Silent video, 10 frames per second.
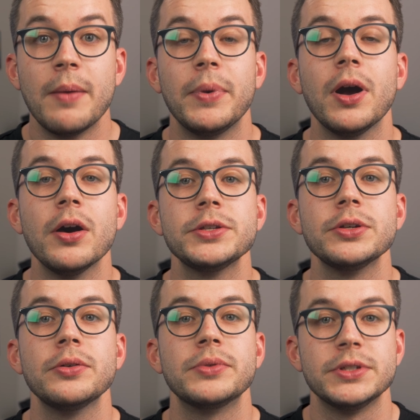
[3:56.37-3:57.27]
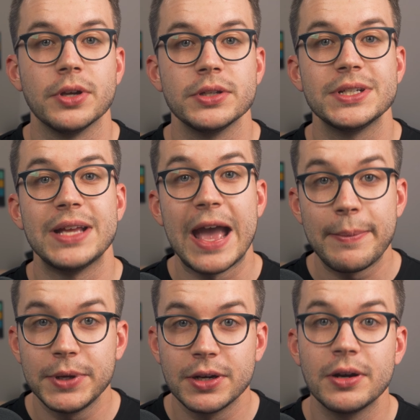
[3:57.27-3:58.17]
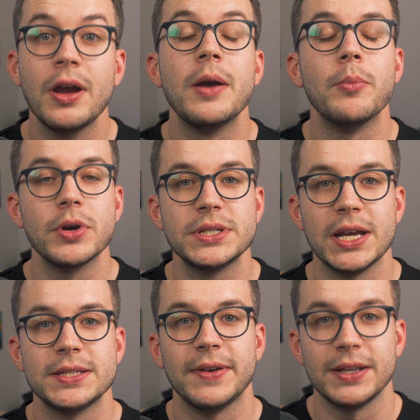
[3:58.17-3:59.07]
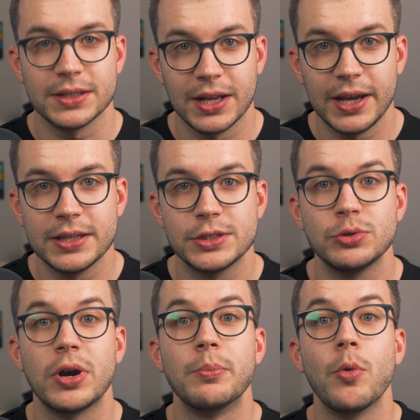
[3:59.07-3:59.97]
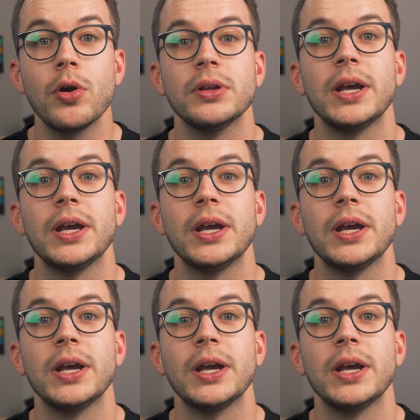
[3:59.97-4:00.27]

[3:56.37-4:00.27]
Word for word: but also results in happier, more satisfied clients who are more